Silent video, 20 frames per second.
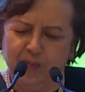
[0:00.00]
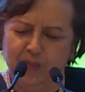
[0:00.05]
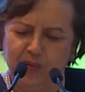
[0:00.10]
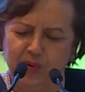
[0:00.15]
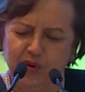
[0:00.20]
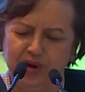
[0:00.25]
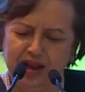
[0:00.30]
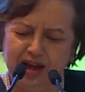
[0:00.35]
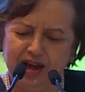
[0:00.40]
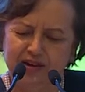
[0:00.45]

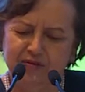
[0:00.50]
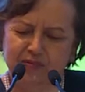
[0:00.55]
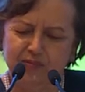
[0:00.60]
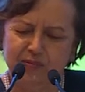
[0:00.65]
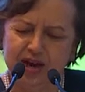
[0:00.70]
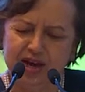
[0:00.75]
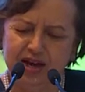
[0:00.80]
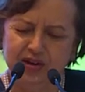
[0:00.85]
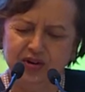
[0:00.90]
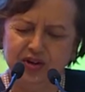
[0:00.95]
will have
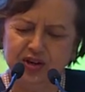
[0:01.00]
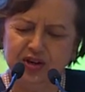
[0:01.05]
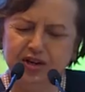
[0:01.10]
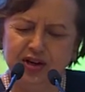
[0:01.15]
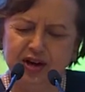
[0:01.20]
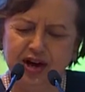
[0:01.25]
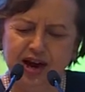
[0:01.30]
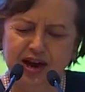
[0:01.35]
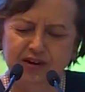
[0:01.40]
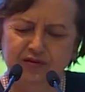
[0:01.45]

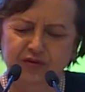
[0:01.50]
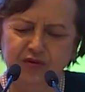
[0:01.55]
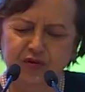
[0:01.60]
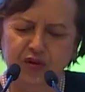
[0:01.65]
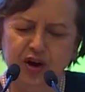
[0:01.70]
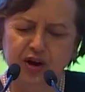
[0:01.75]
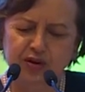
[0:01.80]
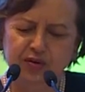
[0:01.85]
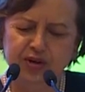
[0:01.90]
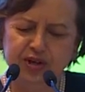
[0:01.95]
major and
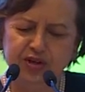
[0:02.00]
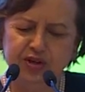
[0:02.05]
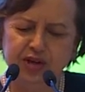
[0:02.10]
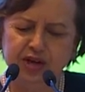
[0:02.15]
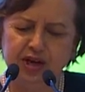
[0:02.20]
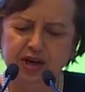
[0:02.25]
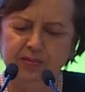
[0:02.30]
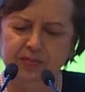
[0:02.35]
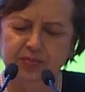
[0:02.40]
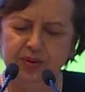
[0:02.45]

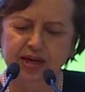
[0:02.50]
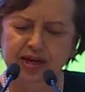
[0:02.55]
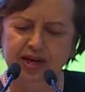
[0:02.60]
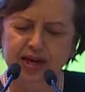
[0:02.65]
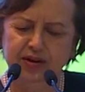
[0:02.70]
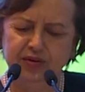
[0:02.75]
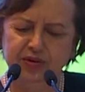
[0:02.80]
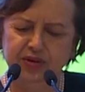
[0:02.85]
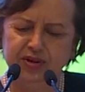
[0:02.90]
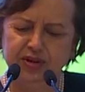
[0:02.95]
far-reaching
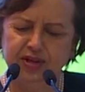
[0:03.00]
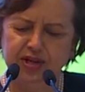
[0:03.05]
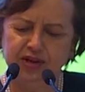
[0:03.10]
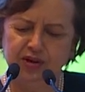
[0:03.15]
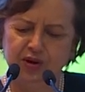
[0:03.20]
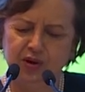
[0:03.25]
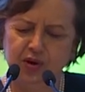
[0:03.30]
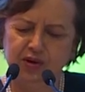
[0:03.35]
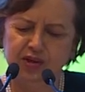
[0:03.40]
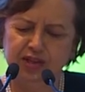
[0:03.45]
implications
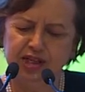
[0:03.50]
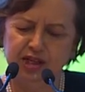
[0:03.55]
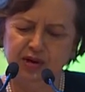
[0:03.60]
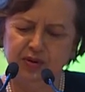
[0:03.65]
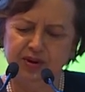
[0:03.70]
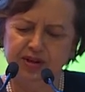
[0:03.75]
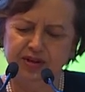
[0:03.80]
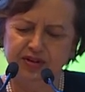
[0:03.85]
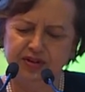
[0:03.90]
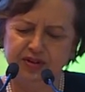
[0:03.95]
and
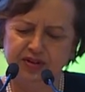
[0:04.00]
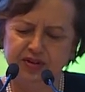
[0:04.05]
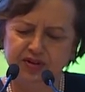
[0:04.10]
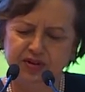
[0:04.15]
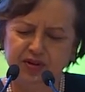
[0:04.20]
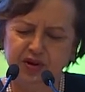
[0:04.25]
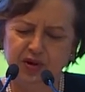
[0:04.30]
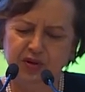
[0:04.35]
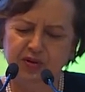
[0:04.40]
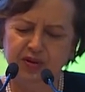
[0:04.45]

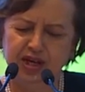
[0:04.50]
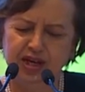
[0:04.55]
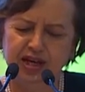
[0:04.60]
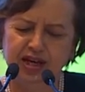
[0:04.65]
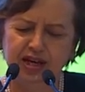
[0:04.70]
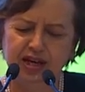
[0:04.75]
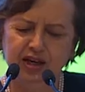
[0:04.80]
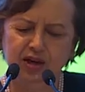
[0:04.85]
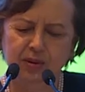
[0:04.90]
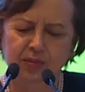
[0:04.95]
consequences on the
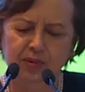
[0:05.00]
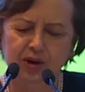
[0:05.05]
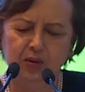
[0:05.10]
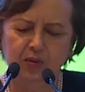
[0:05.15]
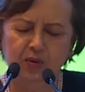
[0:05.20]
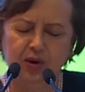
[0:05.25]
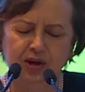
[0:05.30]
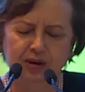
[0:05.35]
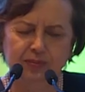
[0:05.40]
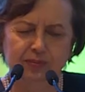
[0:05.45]
economic
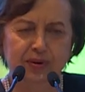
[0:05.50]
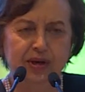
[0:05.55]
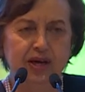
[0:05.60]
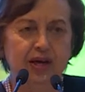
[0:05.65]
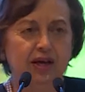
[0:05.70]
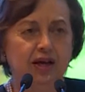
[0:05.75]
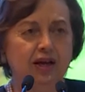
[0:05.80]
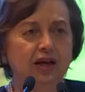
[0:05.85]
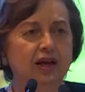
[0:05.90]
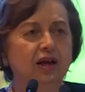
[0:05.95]

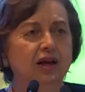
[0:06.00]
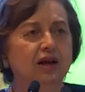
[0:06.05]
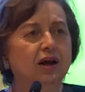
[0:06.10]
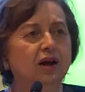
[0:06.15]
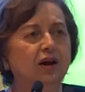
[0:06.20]
well-being